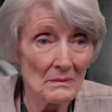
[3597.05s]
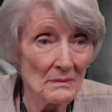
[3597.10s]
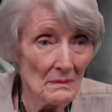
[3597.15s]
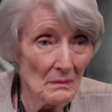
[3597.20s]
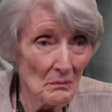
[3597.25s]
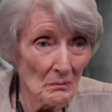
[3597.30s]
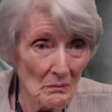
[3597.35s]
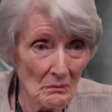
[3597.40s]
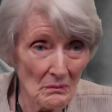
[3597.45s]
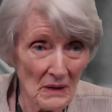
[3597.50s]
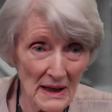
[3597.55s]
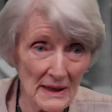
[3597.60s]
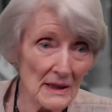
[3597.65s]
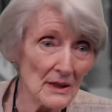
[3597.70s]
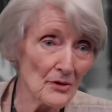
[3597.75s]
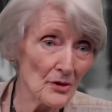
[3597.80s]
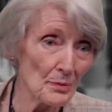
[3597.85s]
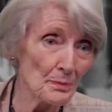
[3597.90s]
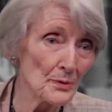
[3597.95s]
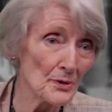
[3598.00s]

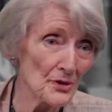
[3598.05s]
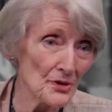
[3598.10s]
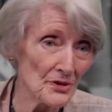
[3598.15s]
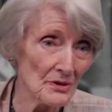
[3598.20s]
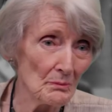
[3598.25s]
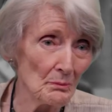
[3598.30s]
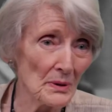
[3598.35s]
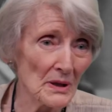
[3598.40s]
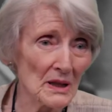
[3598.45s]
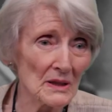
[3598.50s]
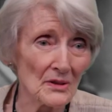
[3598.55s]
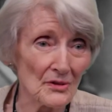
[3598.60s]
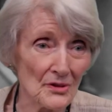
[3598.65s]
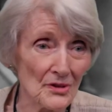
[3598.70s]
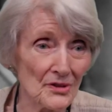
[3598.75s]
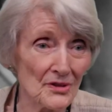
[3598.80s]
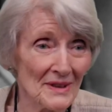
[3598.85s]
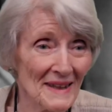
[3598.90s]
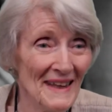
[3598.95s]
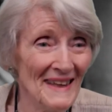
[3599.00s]
monkeys pushing buttons.